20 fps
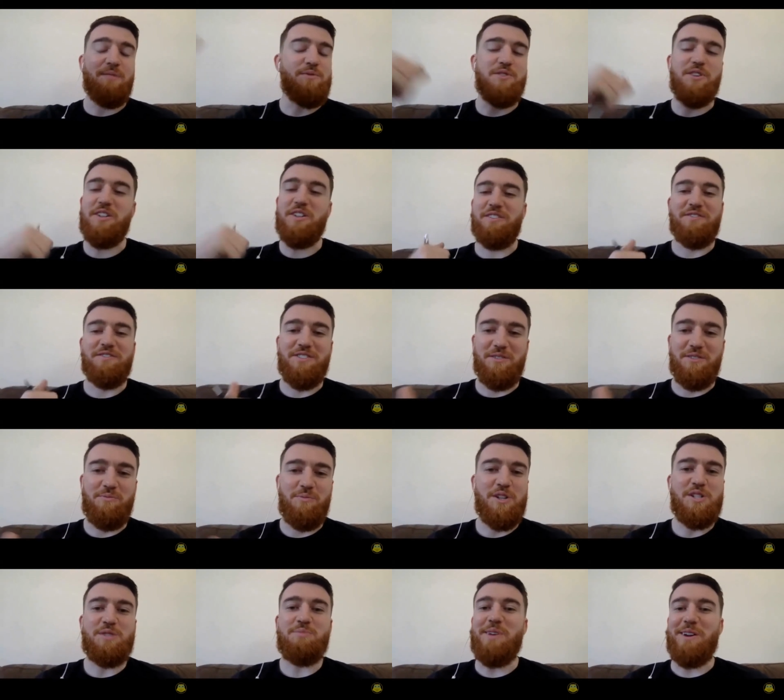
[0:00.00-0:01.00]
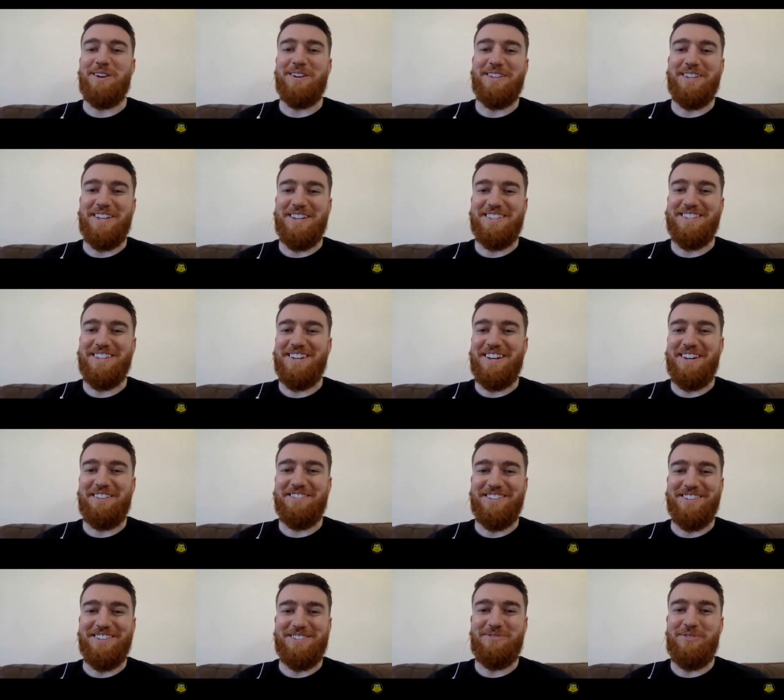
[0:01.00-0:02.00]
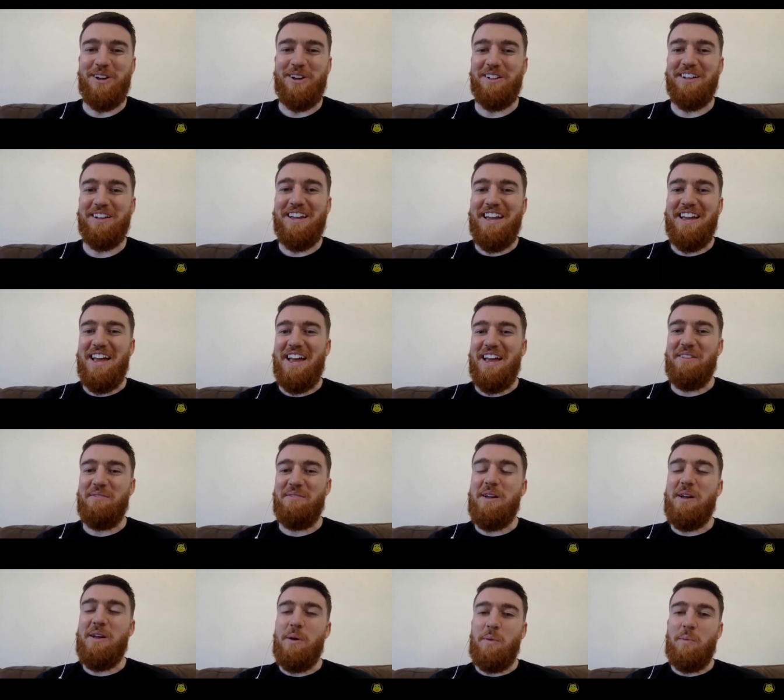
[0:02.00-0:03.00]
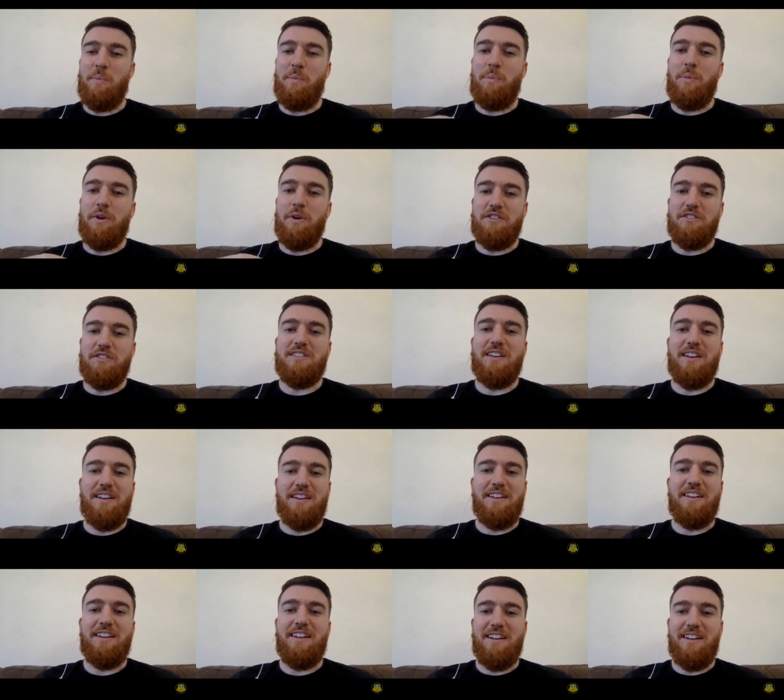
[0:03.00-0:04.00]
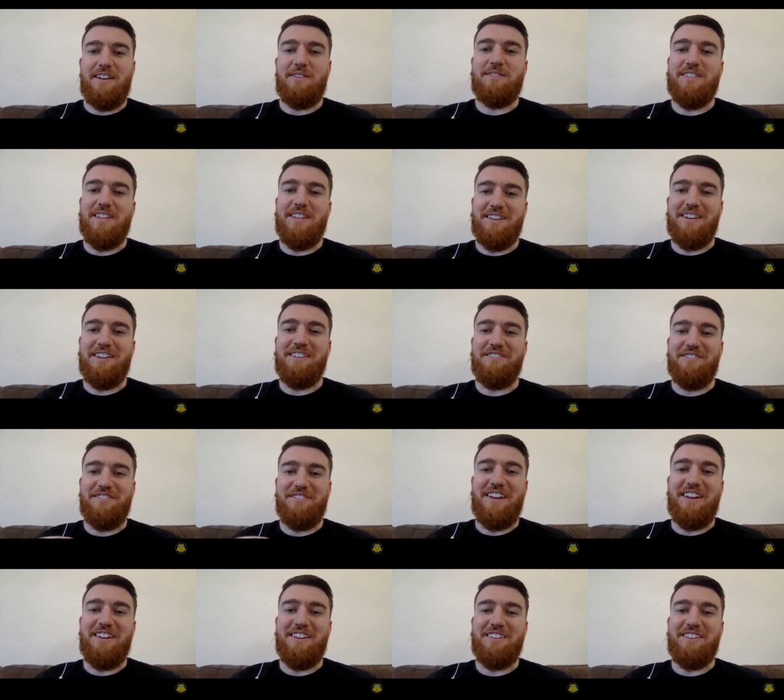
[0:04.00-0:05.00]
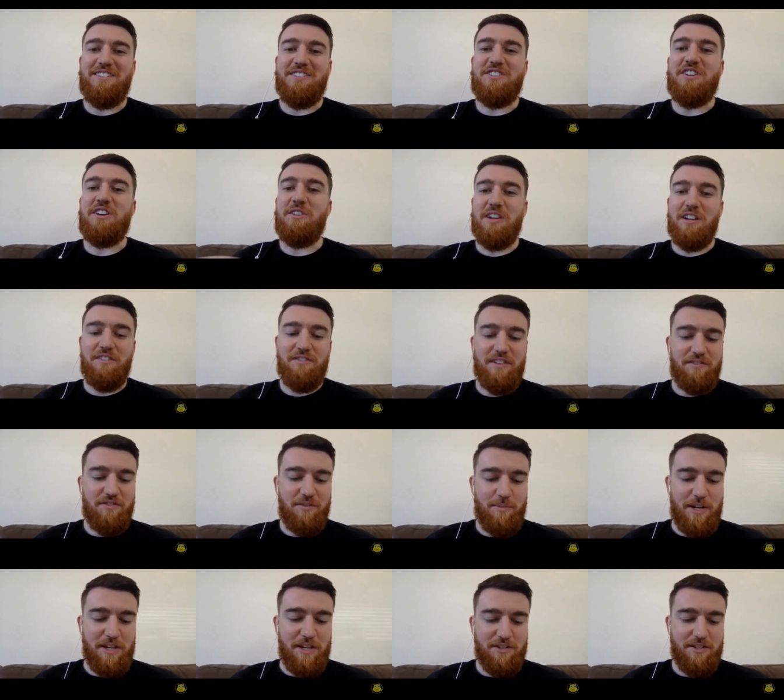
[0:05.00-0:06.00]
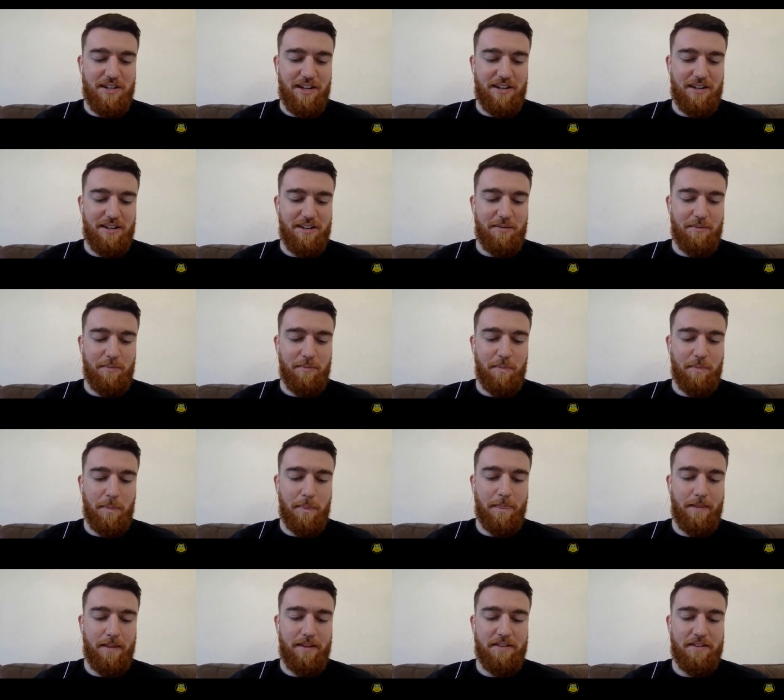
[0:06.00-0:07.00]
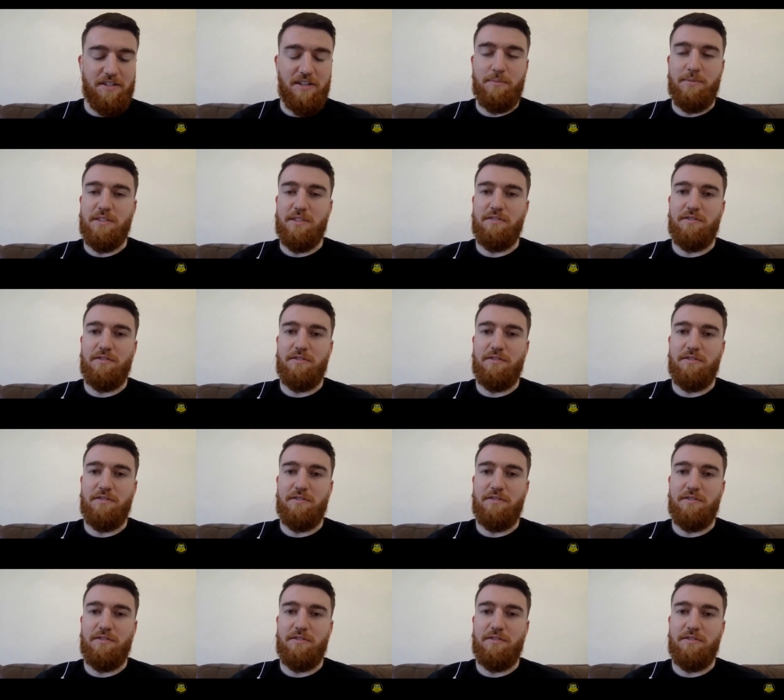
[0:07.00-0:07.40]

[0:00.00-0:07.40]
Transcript: sure they've done much better things than I've done as well. Um, but it just it allows that kind of uh, sharing of information um, in terms of